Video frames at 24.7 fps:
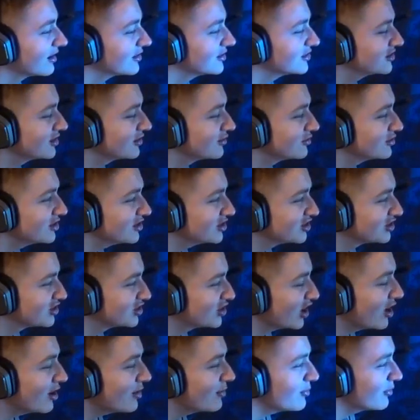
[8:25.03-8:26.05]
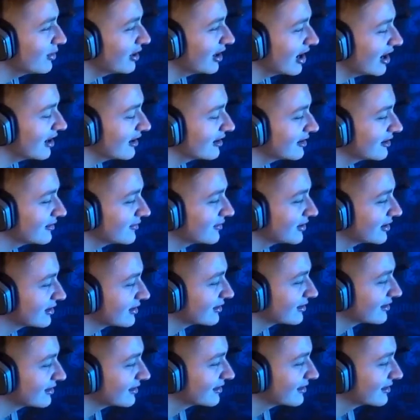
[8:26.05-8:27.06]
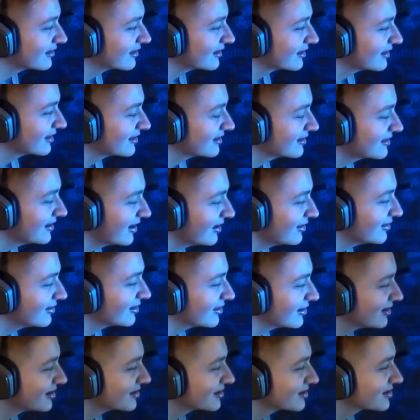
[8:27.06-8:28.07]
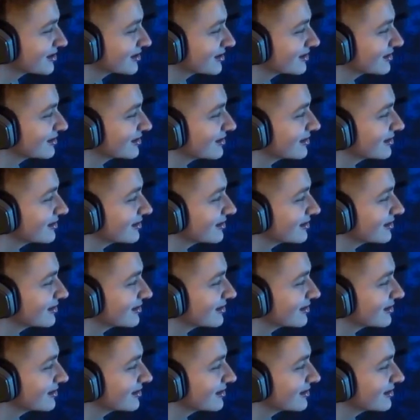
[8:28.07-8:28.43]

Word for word: So just jump without even telling us.